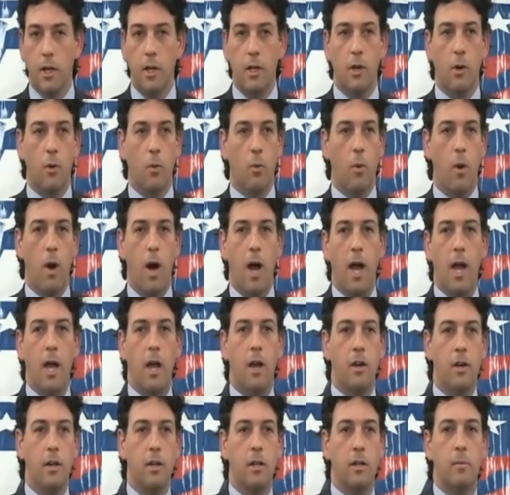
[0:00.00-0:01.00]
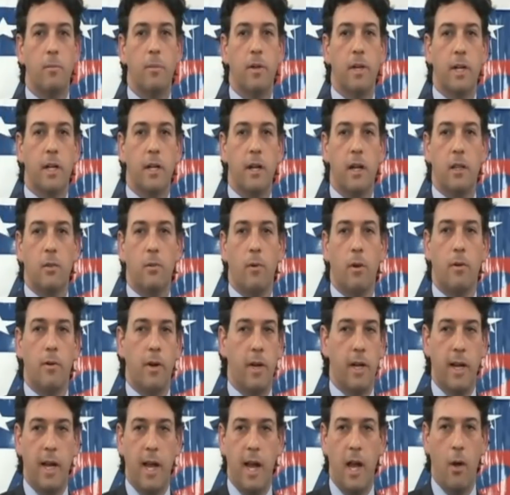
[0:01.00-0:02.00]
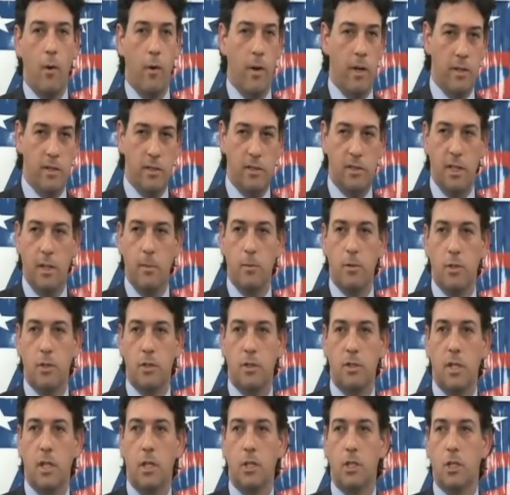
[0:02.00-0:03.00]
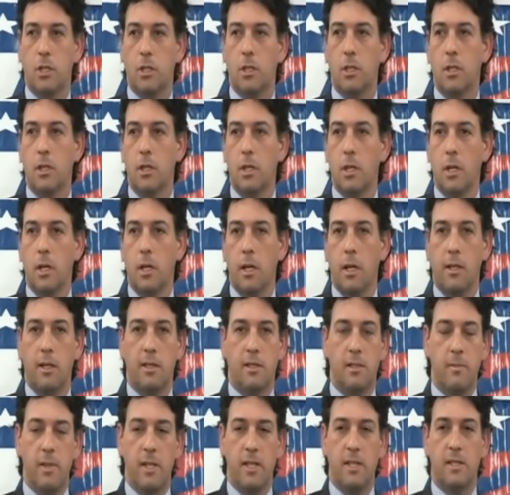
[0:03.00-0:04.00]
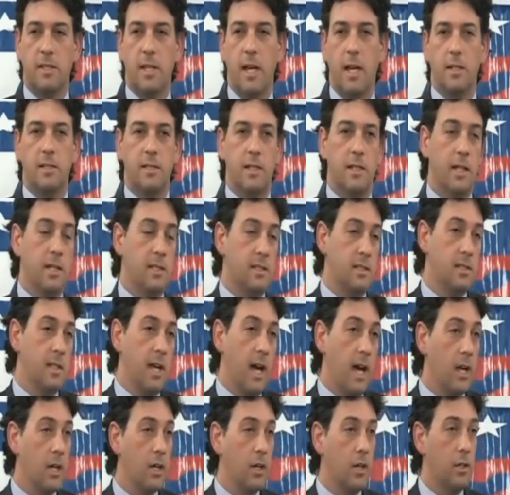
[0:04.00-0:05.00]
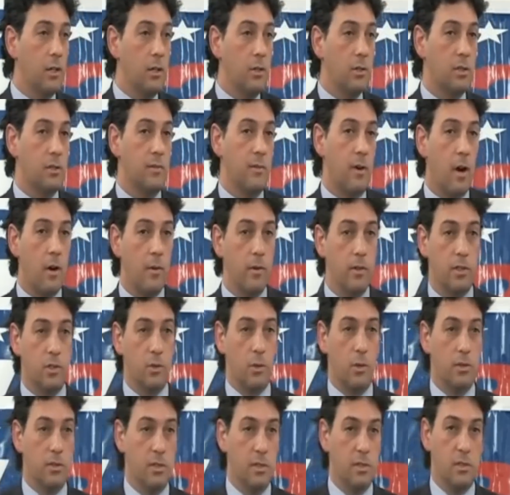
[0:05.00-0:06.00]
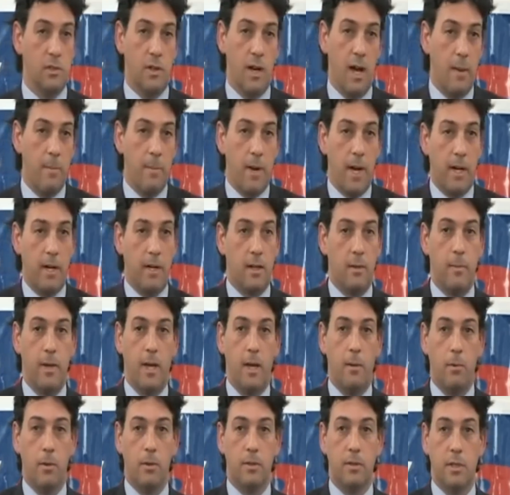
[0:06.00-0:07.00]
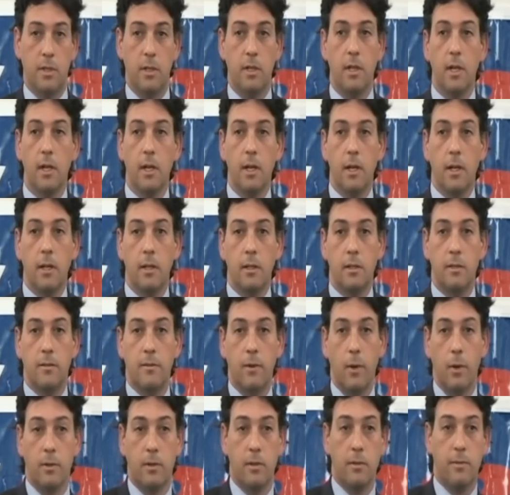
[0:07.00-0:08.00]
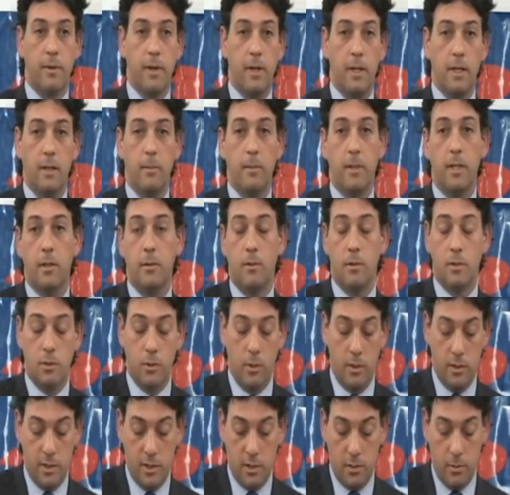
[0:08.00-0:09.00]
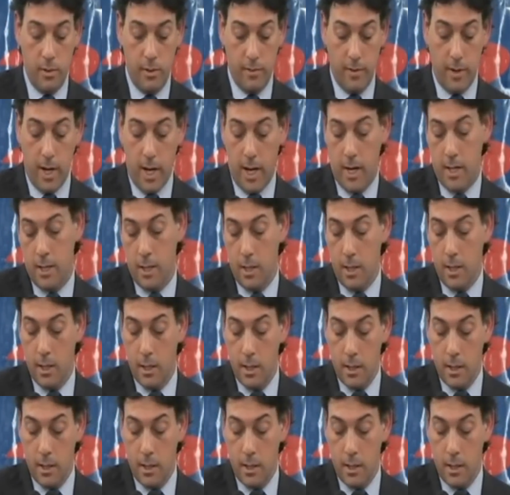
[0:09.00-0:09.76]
You know, why are you going to bring another one right now in the same jurisdiction? It doesn't make sense. And it's not a good use of our resources, so I'm not going to be able to devote the very limited resources we've got